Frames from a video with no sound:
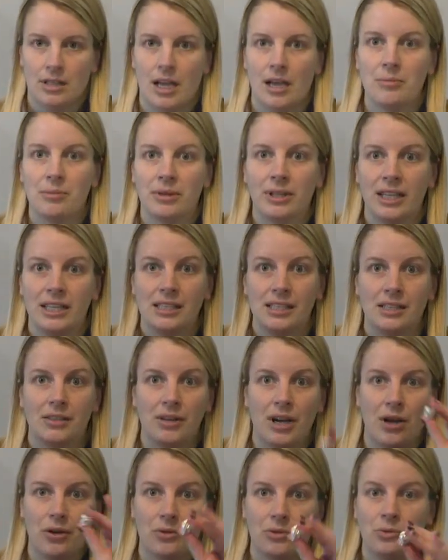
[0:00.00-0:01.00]
and place it
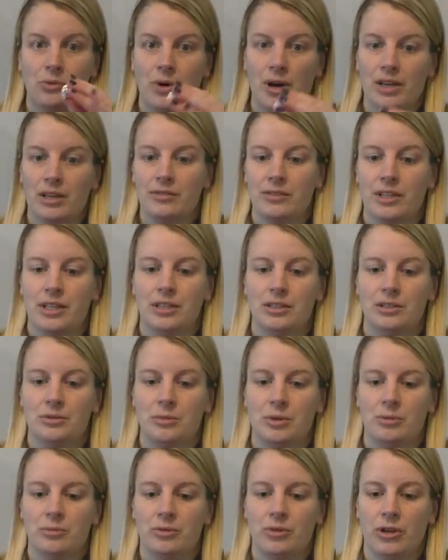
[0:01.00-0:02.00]
around one of the
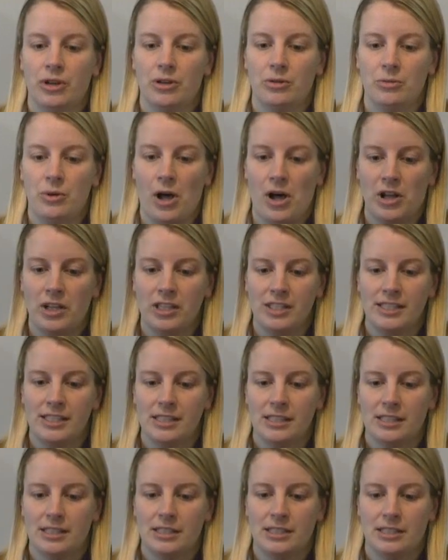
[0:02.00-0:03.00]
aluminum foil balls.
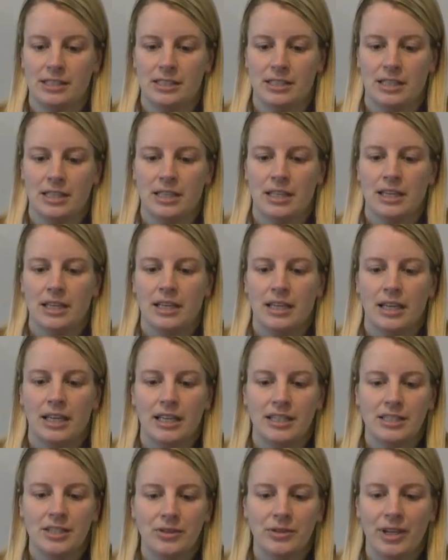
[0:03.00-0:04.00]

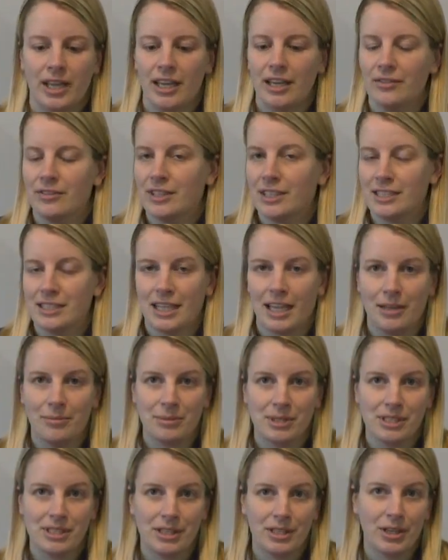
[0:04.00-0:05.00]
It's okay if the tape
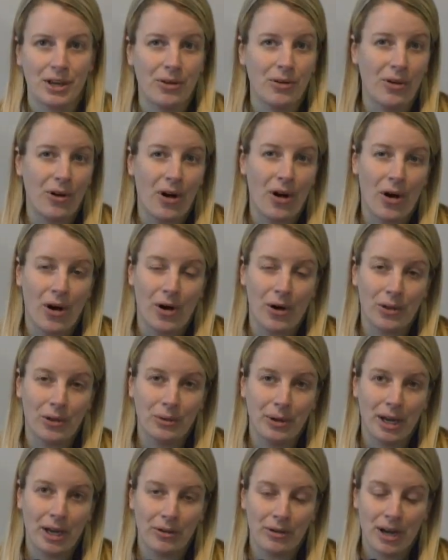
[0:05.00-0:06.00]
doesn't go all the
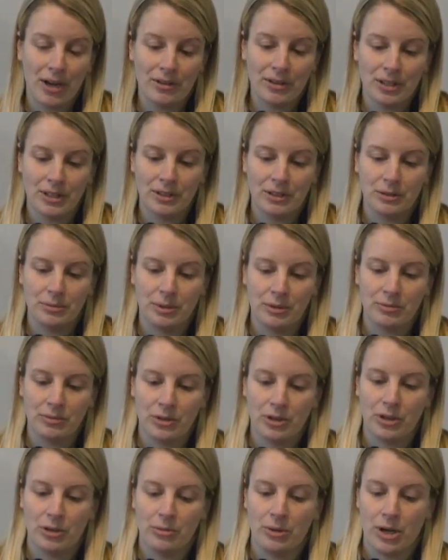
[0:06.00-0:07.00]
way around the aluminum
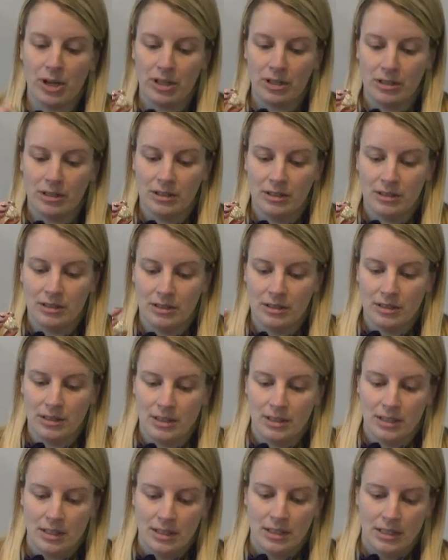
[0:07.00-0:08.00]
foil ball.
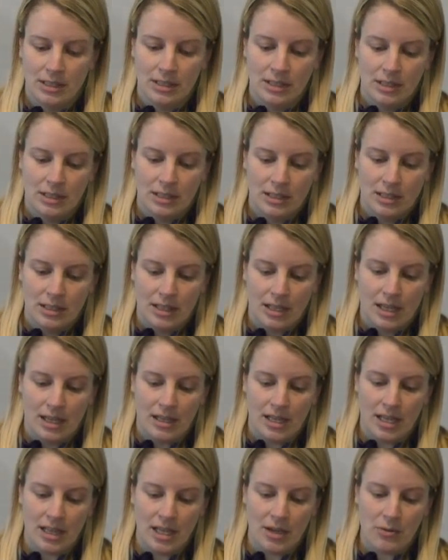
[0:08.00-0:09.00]
And
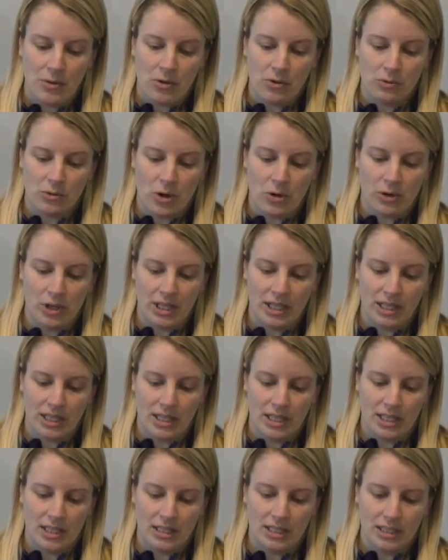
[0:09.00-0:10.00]
then they will roll it
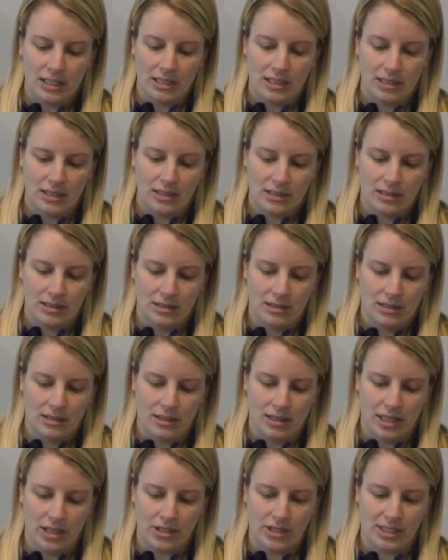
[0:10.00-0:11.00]
in
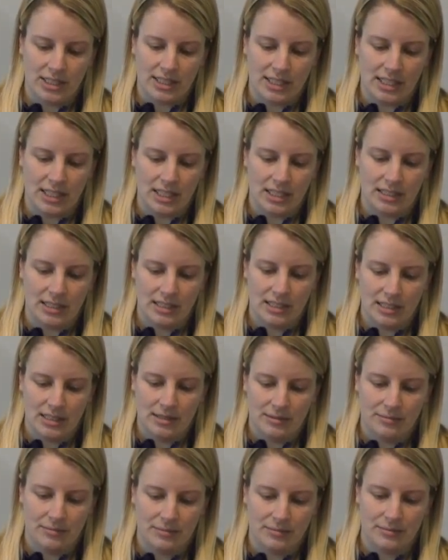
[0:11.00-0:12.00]
their
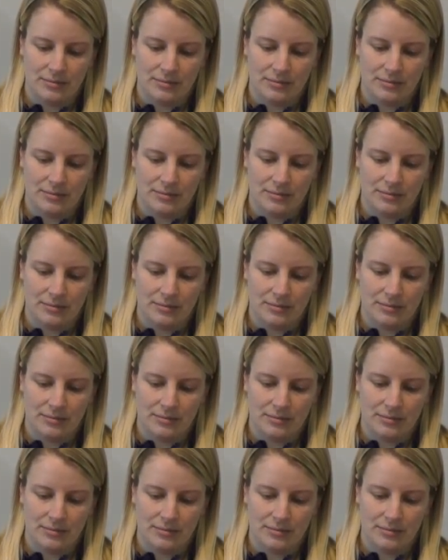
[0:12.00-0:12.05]
seeds.